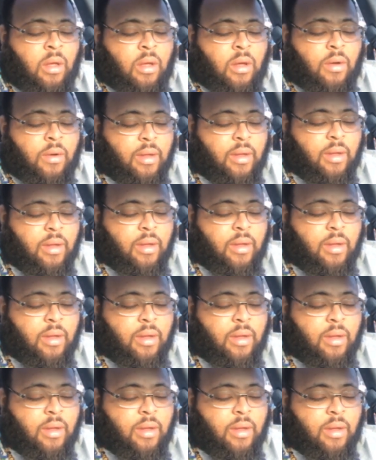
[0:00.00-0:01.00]
Okay?
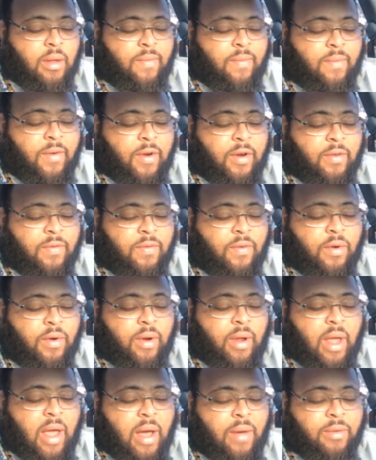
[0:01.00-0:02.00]
In verse 4,
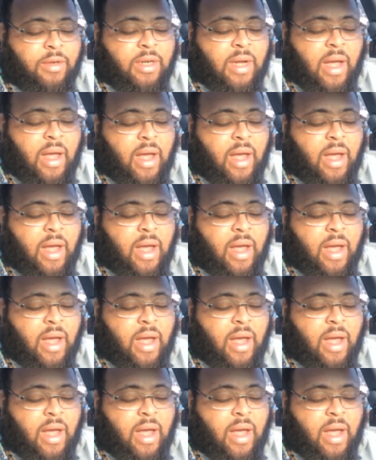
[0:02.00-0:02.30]
Yahweh Shai